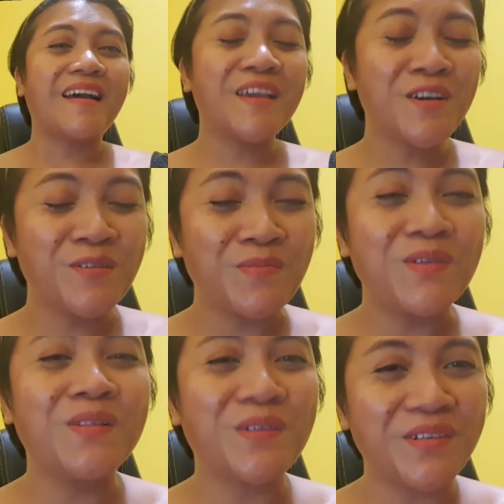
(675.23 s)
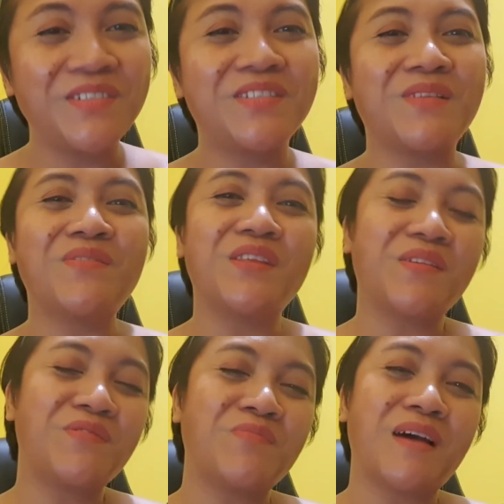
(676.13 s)
I hope you learned
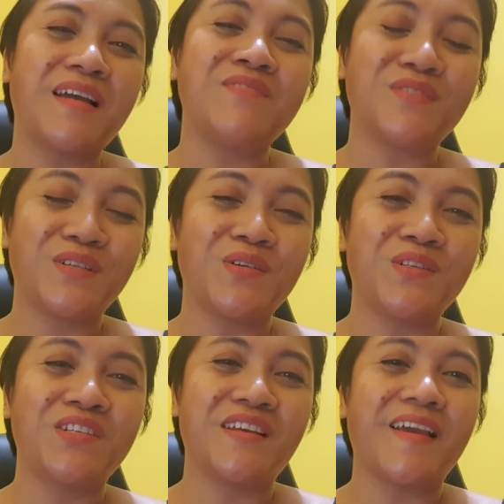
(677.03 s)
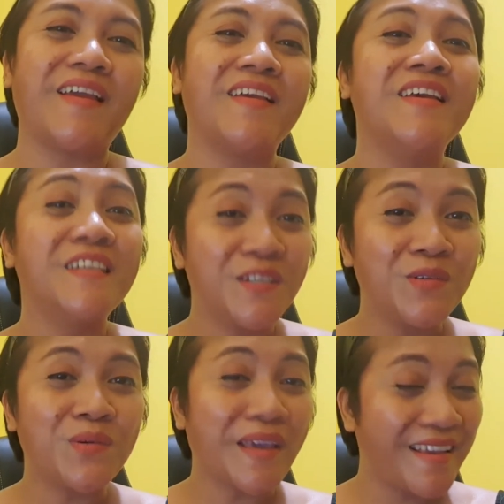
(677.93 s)
something from my video today.
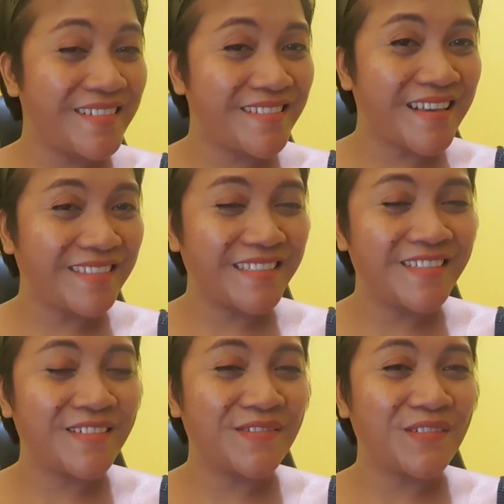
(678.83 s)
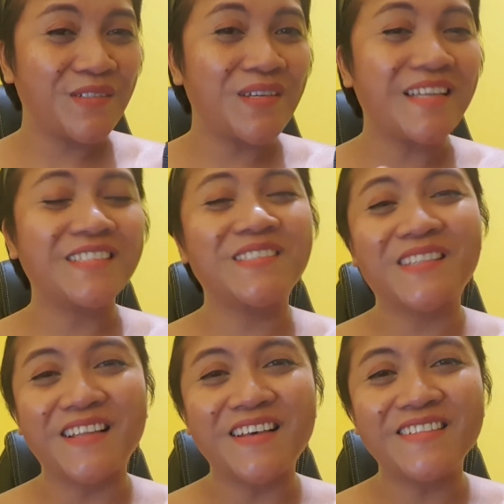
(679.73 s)
Do ace that interview and
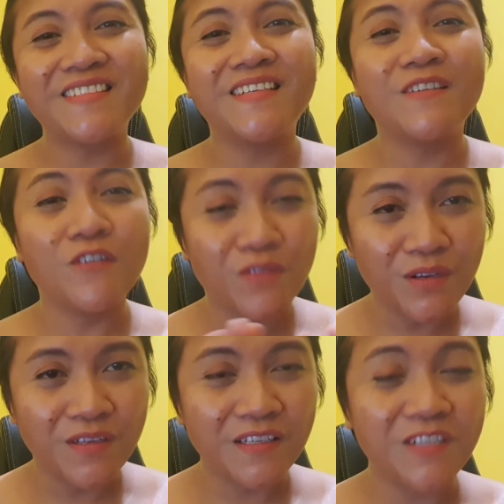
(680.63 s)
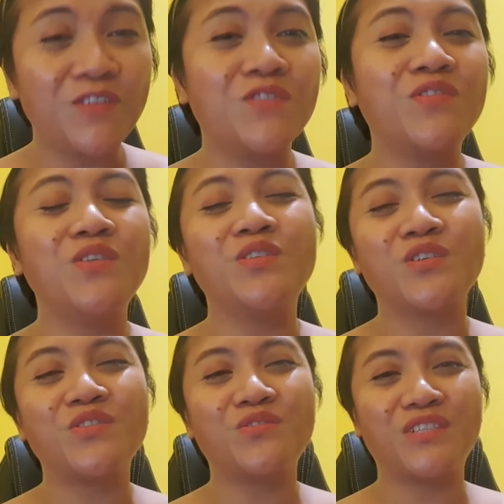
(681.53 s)
good luck in your
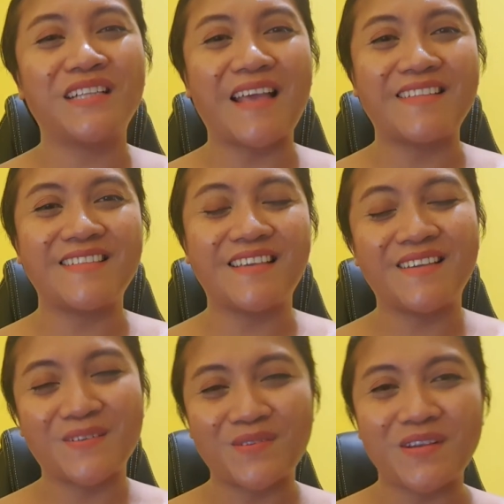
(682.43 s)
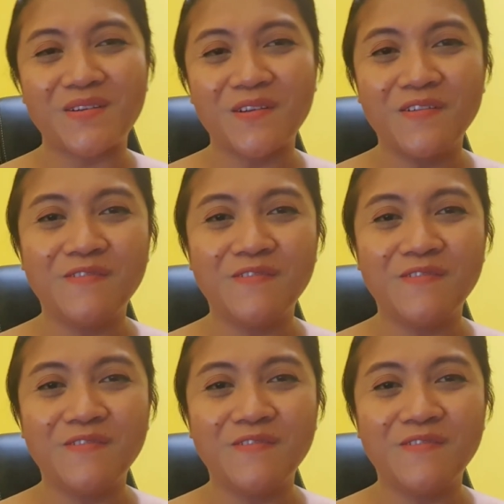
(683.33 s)
future freelancing career.